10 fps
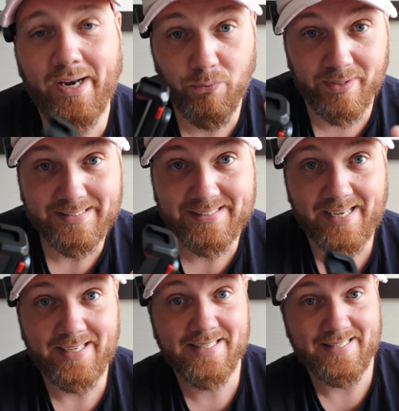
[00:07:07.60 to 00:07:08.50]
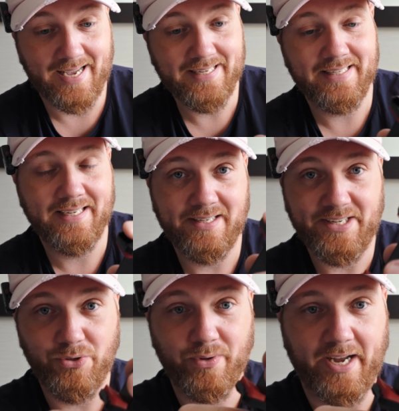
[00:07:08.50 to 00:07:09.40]
I will say is ideally
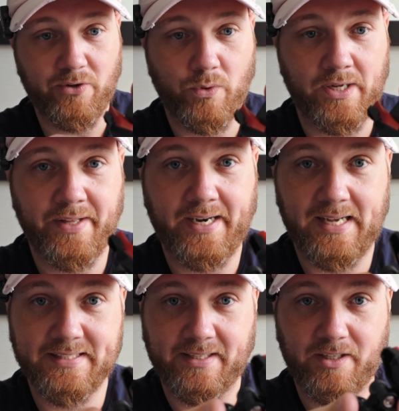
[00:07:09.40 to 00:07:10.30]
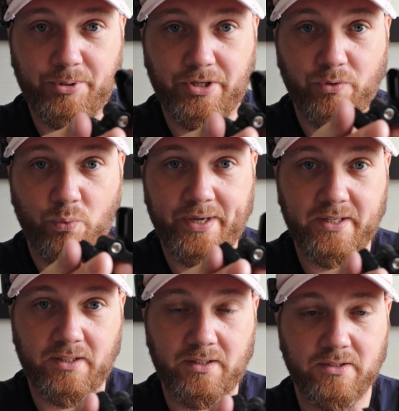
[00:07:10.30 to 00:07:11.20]
you get one that has a little bit of a
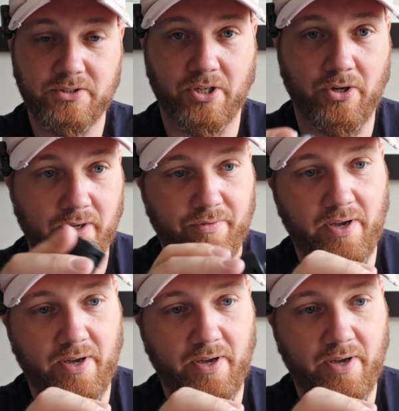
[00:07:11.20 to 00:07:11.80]
wiggle. So if